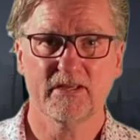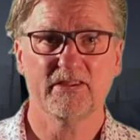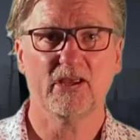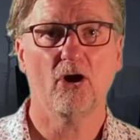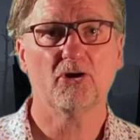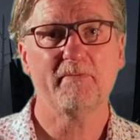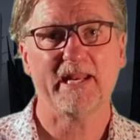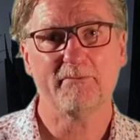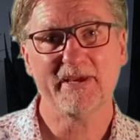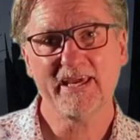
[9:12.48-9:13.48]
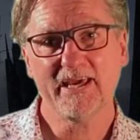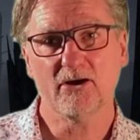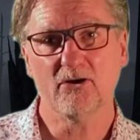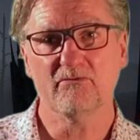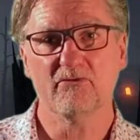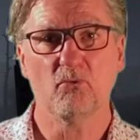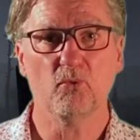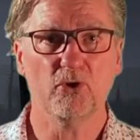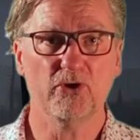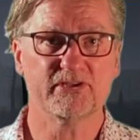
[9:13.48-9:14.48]
The onomatopoeia of
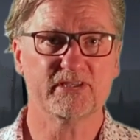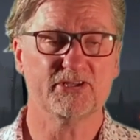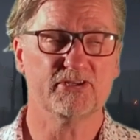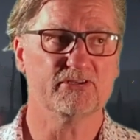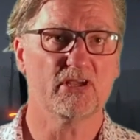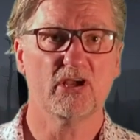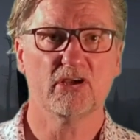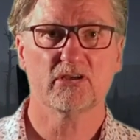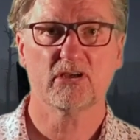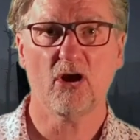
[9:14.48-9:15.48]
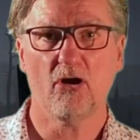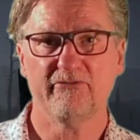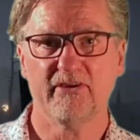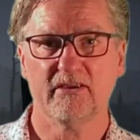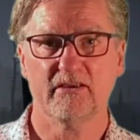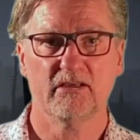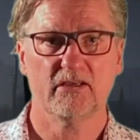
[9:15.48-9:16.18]
words such as coughing,